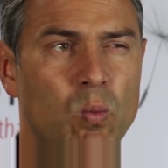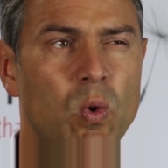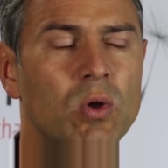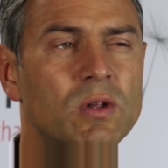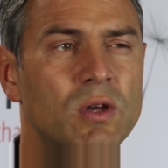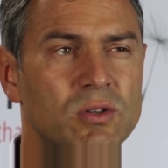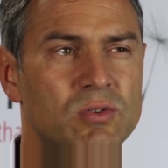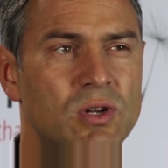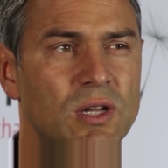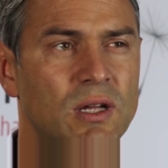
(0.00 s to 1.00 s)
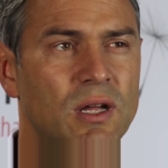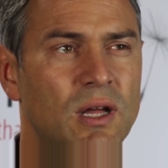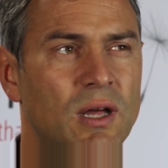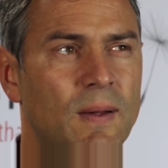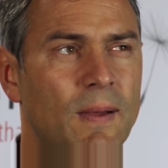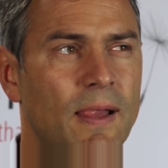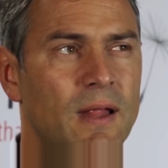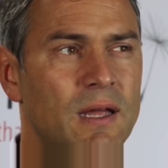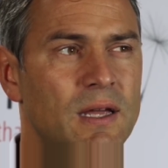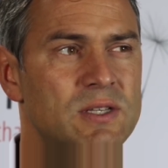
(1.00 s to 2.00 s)
what country
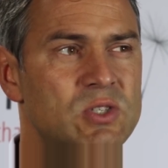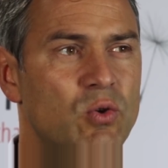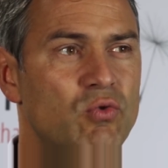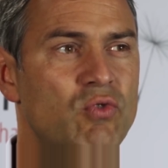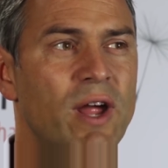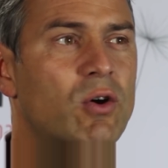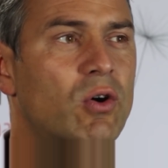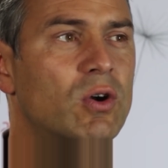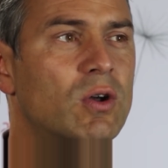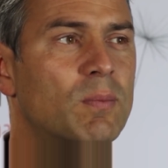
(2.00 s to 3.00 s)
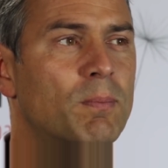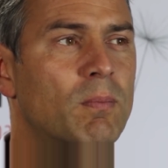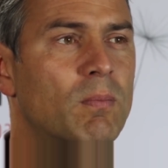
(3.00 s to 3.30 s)
is the record